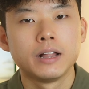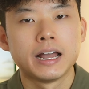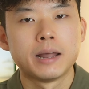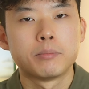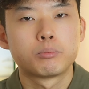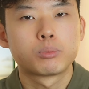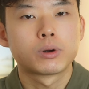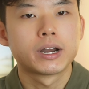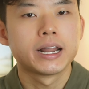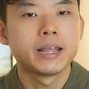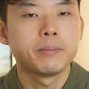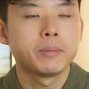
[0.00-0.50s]
and
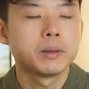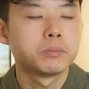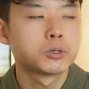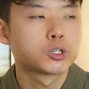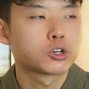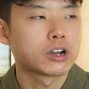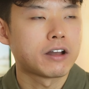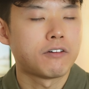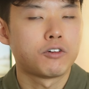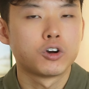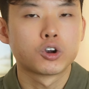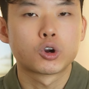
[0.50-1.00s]
premium
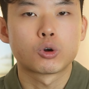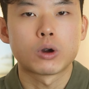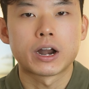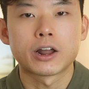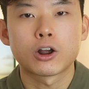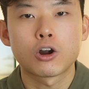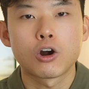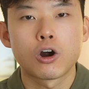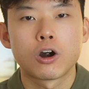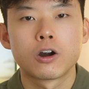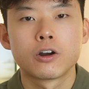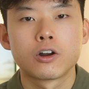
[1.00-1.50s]
travel credit
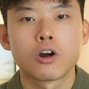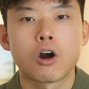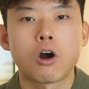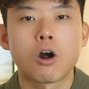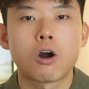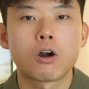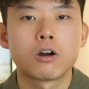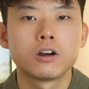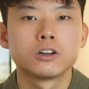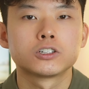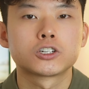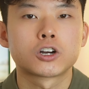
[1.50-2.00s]
card
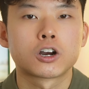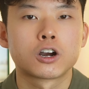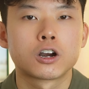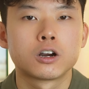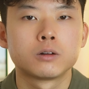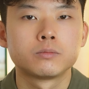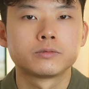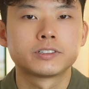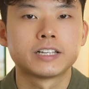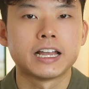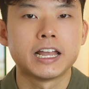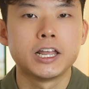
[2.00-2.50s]
aren't
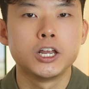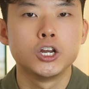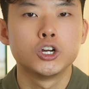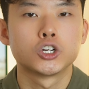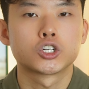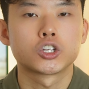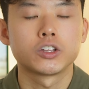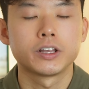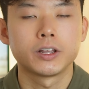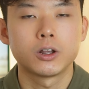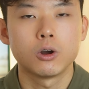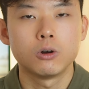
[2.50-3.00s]
terms that
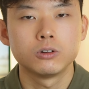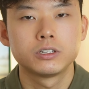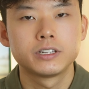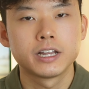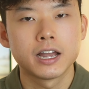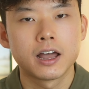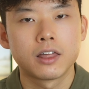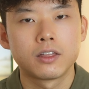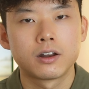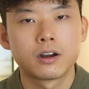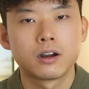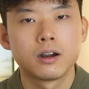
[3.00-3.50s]
usually go
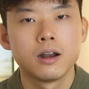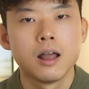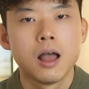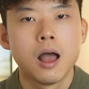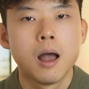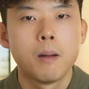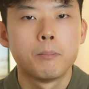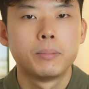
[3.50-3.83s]
together,